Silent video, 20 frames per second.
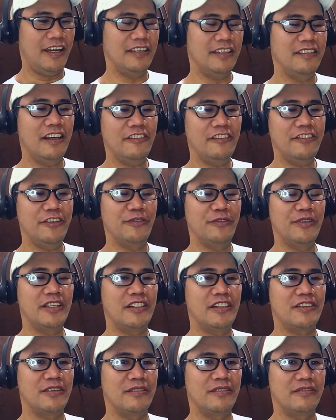I love it
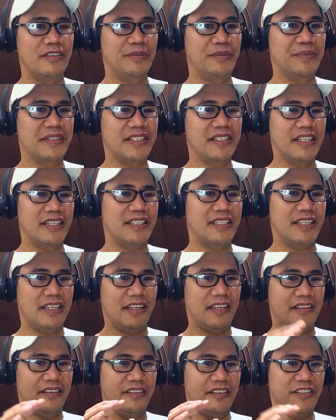when the two of them sing
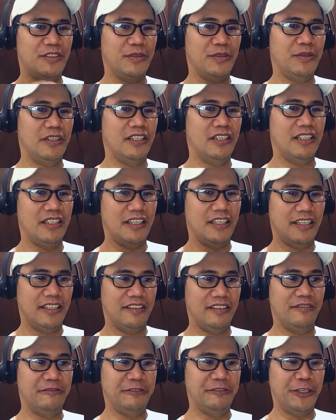together, Junon
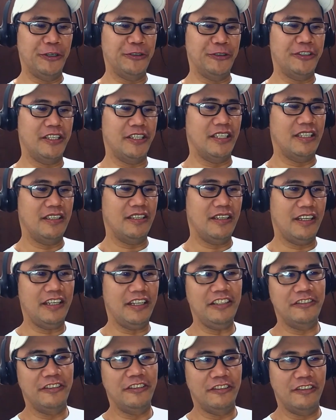and Ryoki.
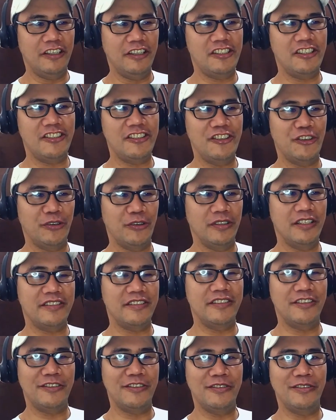I don't know, I just enjoy
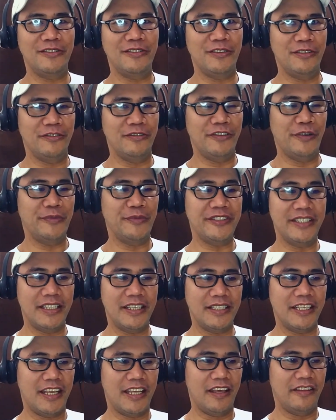listening to the two of them
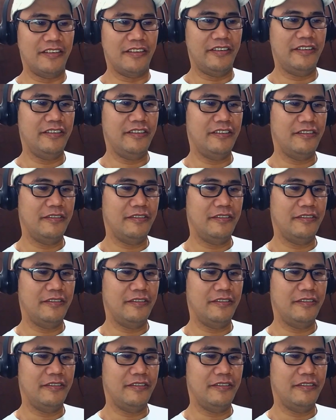sing together.